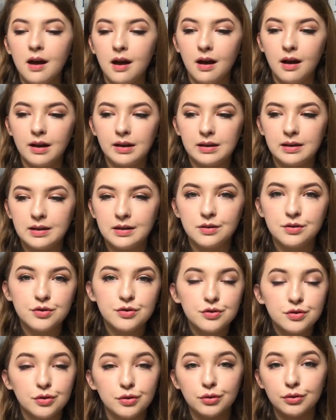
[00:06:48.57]
I need
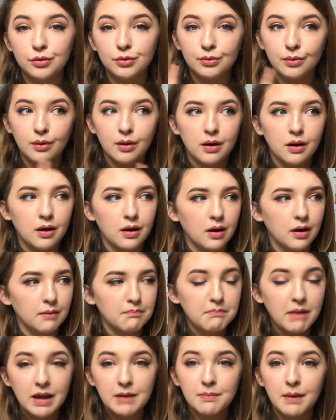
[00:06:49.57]
to
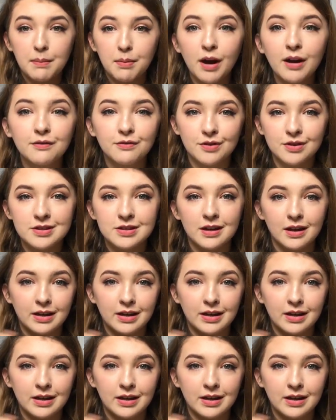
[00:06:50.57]
make my breakfast,